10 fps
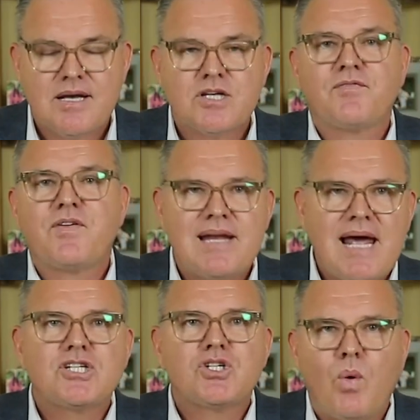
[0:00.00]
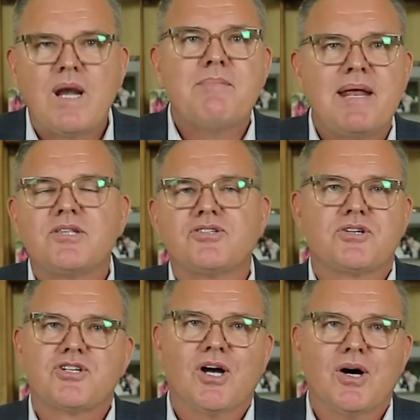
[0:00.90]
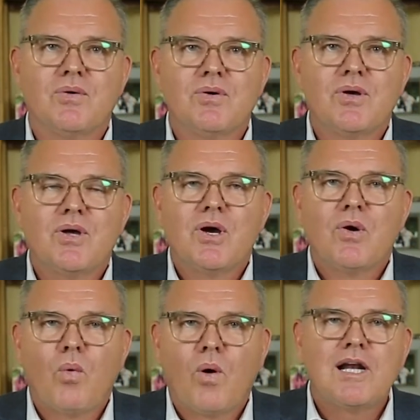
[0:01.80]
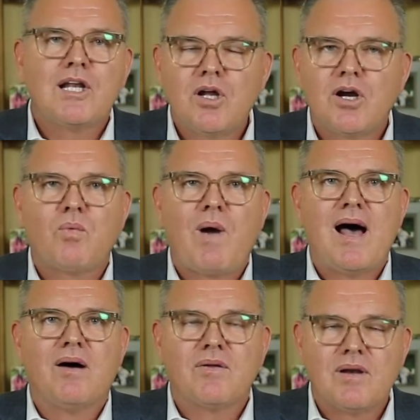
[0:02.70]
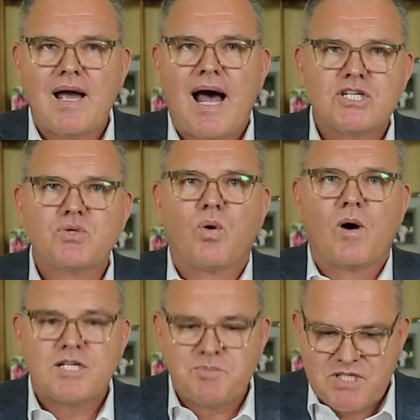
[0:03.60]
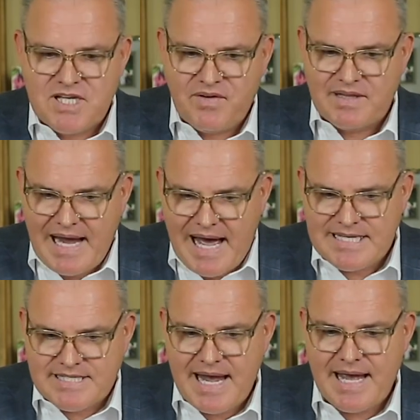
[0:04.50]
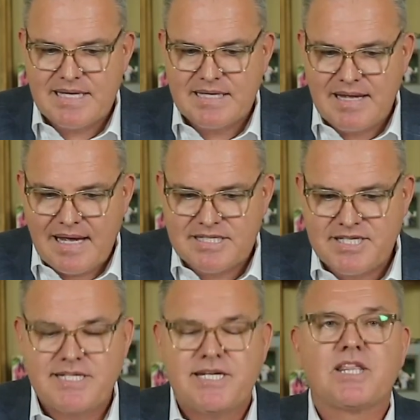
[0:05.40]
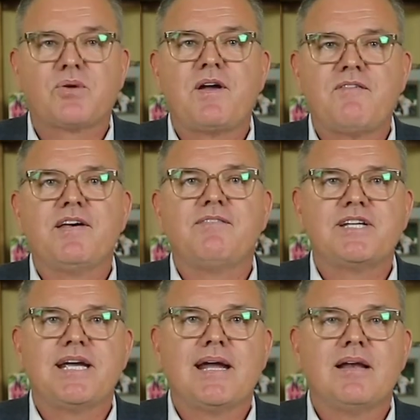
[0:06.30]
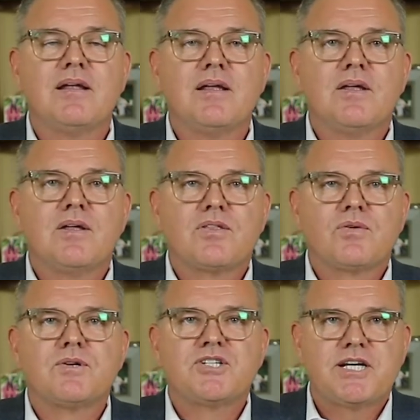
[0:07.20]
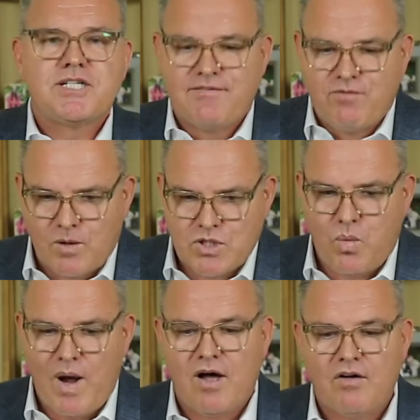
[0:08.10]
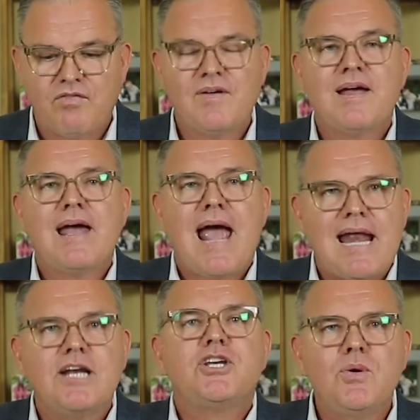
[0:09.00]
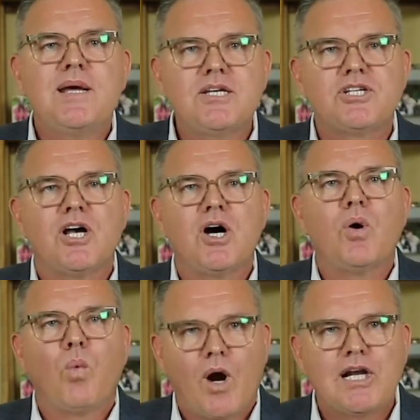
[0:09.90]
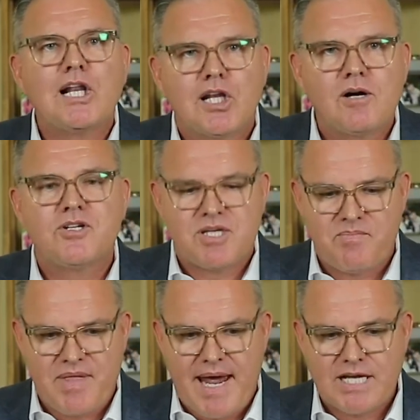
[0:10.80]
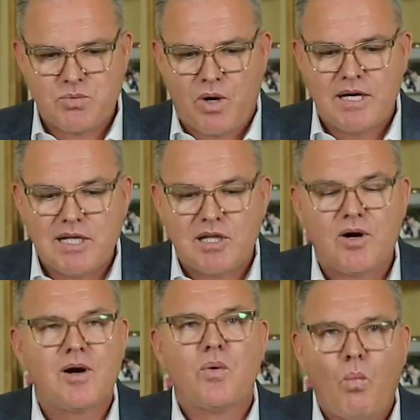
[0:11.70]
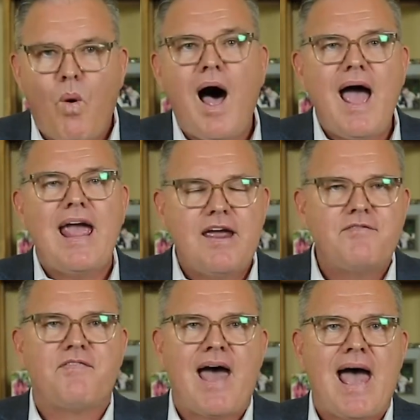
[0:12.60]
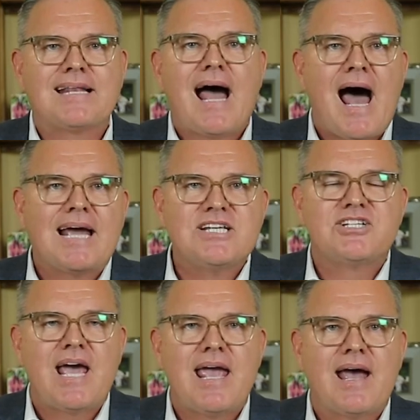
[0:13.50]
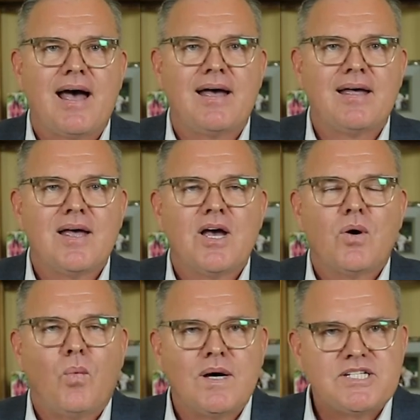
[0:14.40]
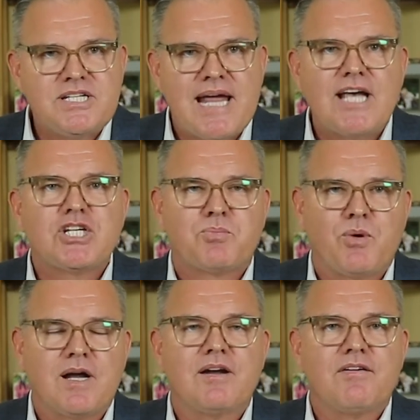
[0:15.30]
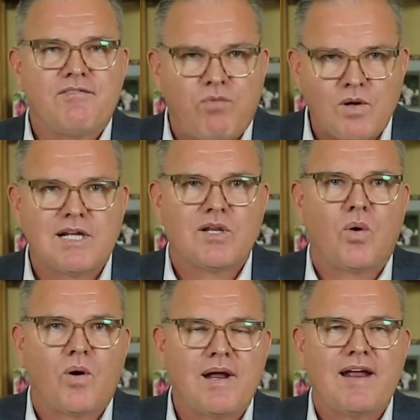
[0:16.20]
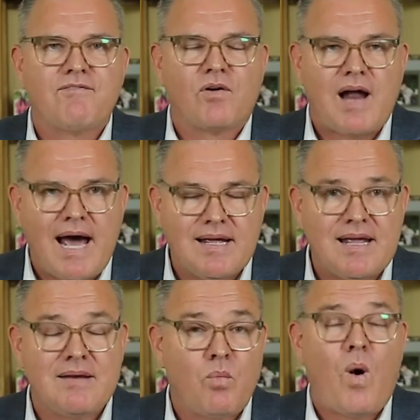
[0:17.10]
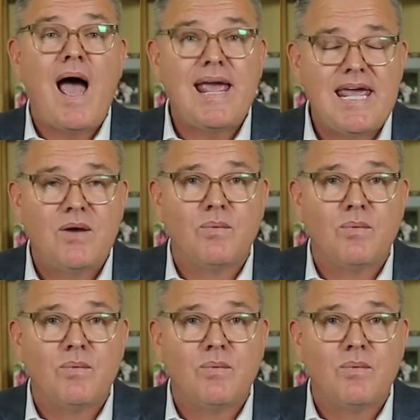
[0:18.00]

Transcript: So for the next 20 minutes or so, we're going to look around God's Word, specifically Isaiah 63:15 through 64:12, and in doing so, we're going to learn some things. We're going to learn why, in fact, Isaiah was desperate for the Lord and why he